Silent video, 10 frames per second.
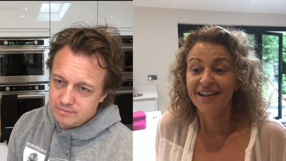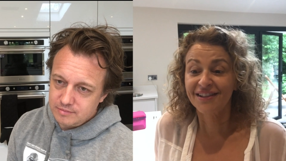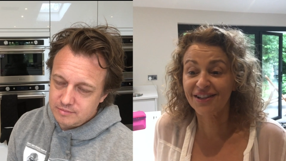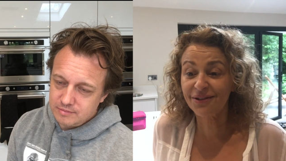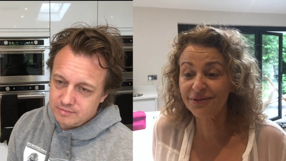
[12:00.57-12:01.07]

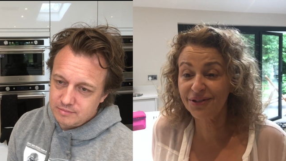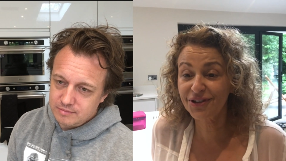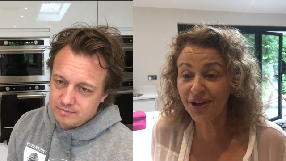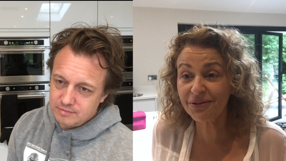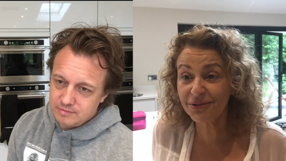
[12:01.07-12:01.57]
Speaker 1: so
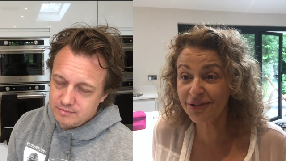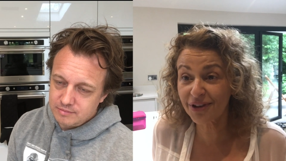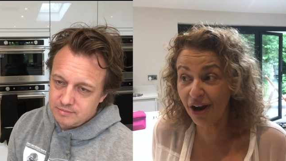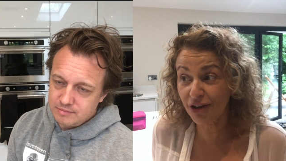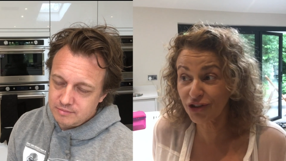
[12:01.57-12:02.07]
don't
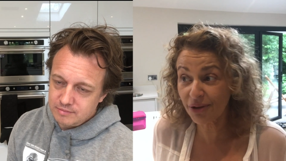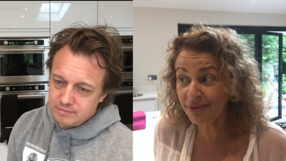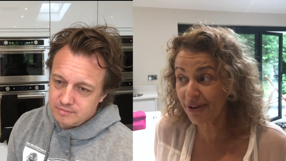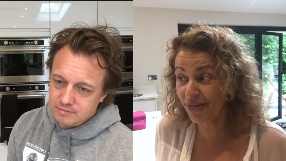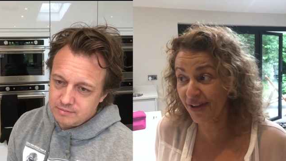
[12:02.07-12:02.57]

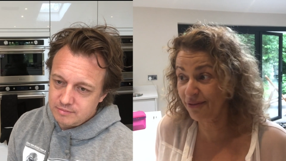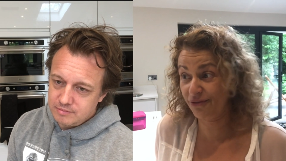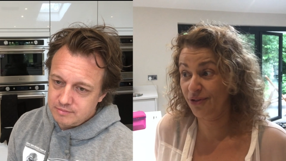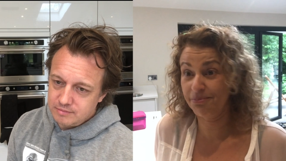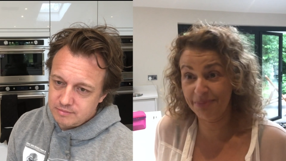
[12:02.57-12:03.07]
don't think
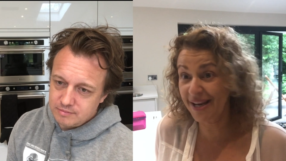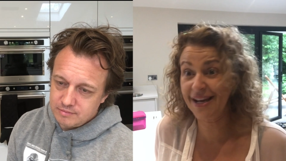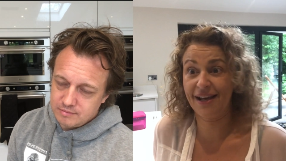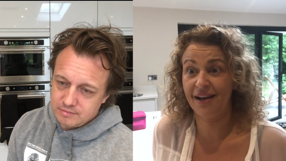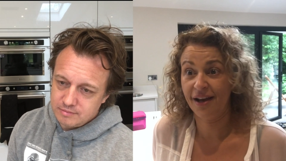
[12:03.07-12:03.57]
for a
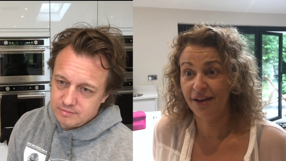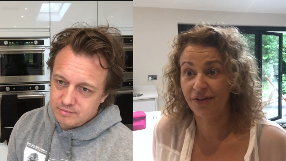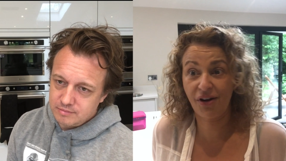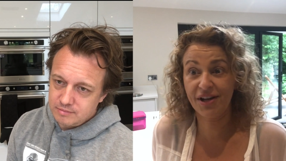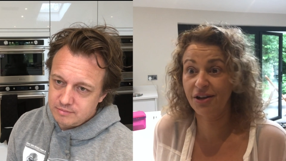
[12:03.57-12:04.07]
minute
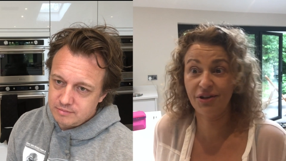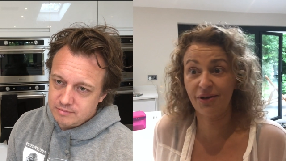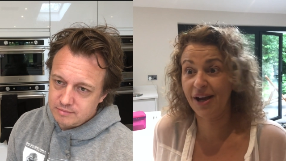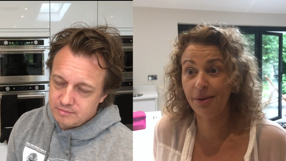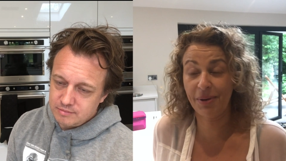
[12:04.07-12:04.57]
that I don't
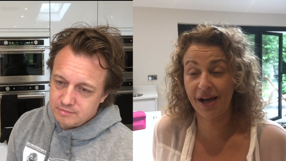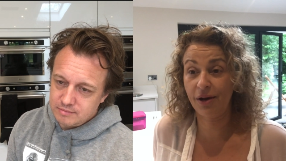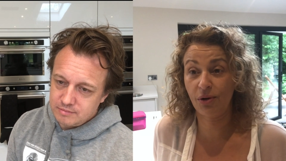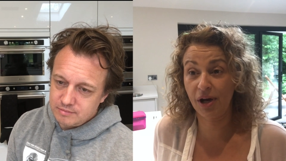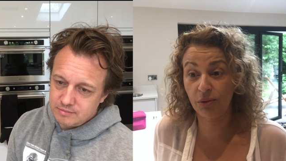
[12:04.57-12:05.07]
know how about
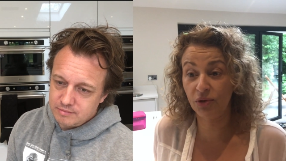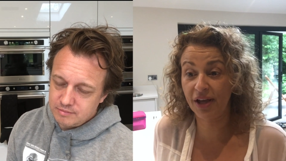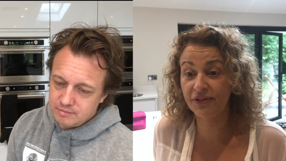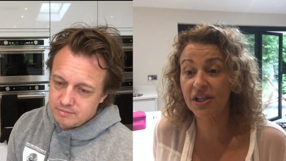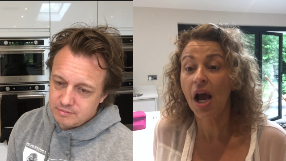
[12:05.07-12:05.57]
oh, how all
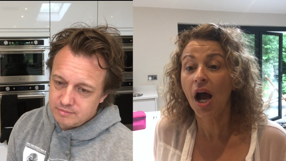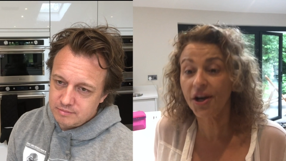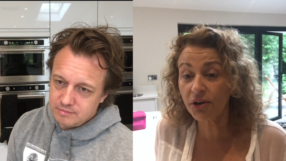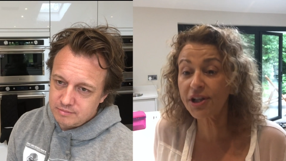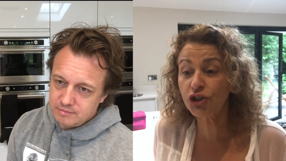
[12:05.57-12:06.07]
that fits.
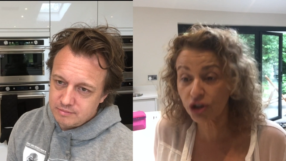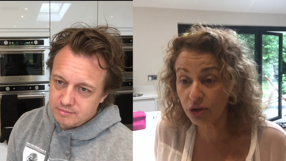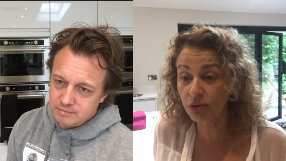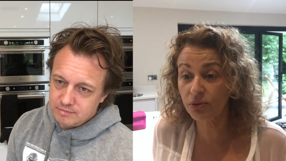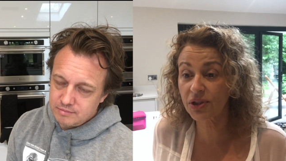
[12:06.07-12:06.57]
And I
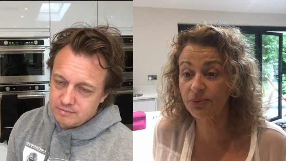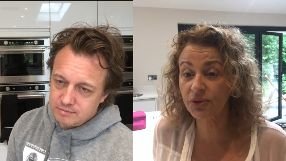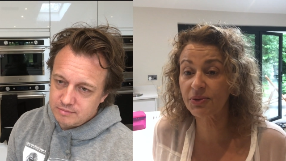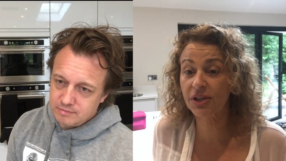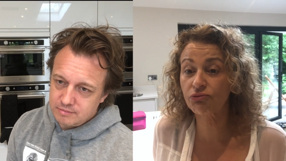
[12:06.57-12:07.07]
do
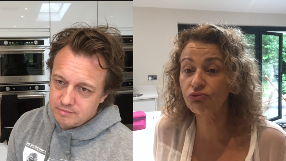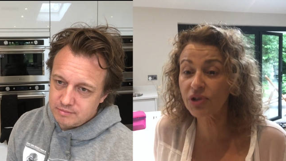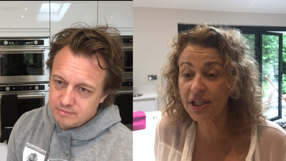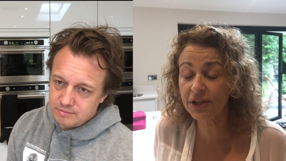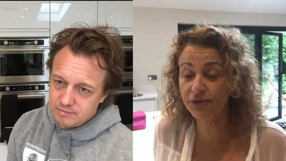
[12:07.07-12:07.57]
sometimes get
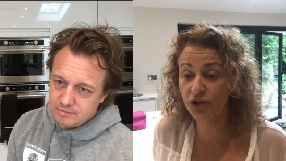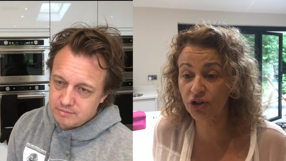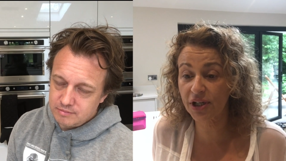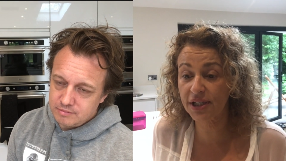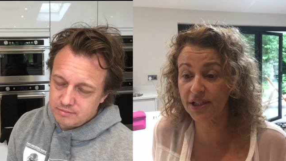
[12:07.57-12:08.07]
really
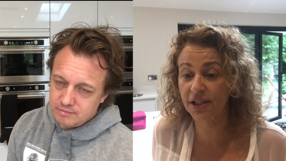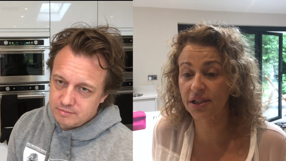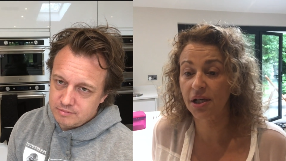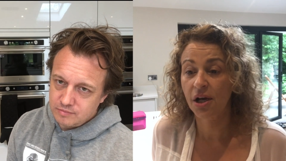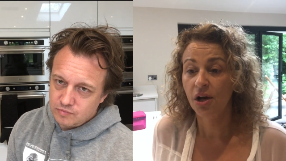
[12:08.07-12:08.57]

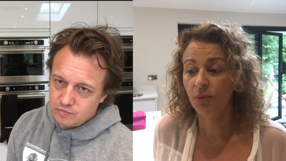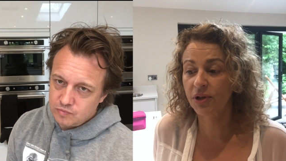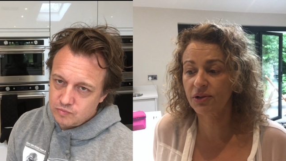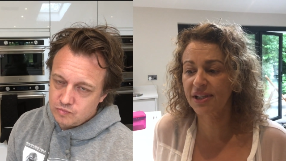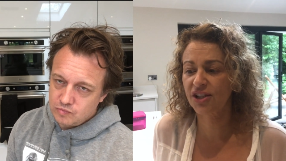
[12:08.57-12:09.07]
frustrated
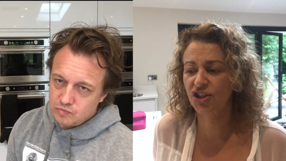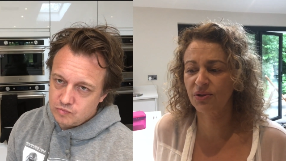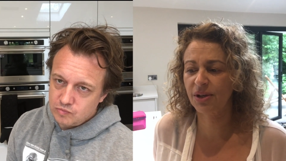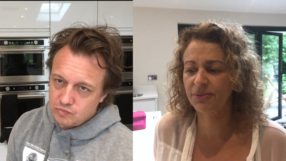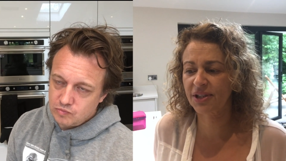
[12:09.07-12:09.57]
when I'll say to
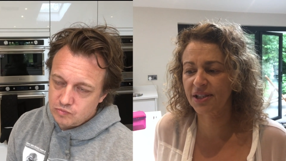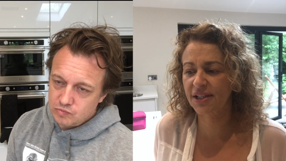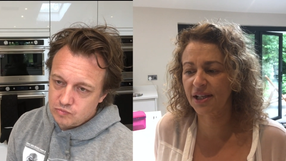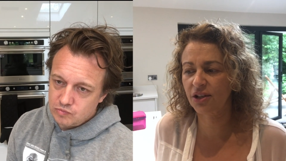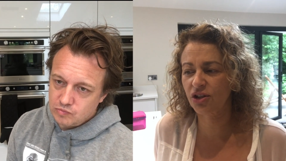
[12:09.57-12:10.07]
you, come to this
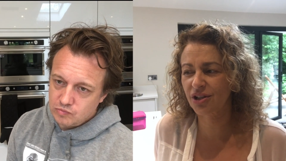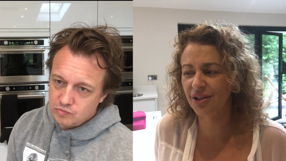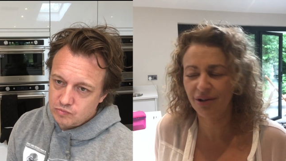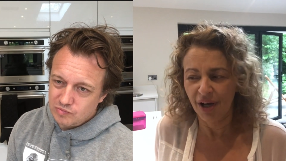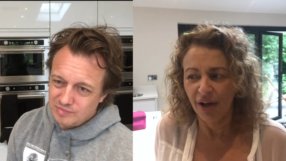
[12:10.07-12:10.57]
thing and you
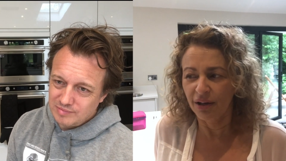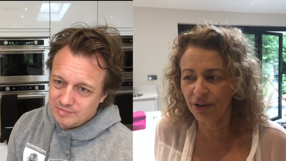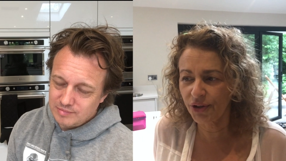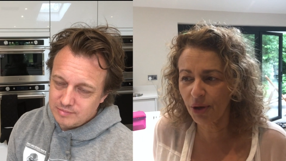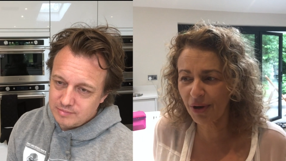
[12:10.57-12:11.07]
just go,
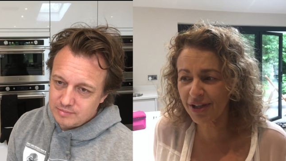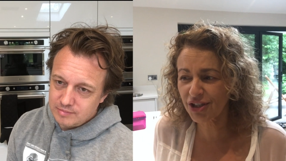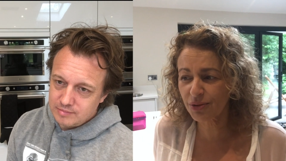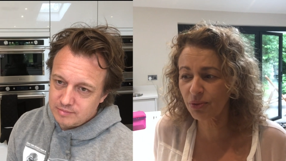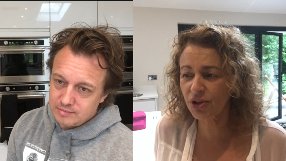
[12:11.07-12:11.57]
oh no. And I
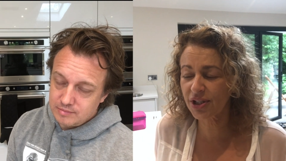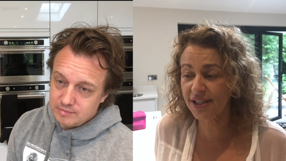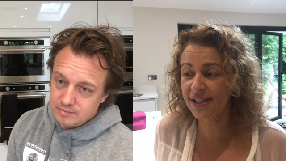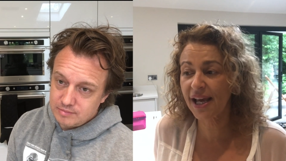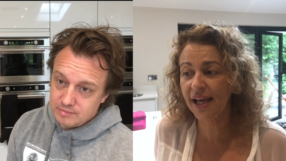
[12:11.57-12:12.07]
just want to
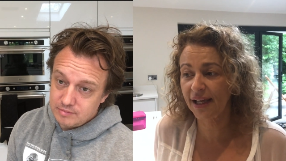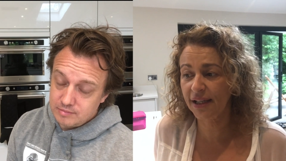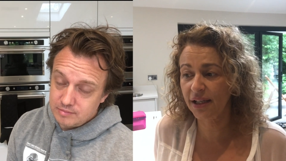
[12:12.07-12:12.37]
say,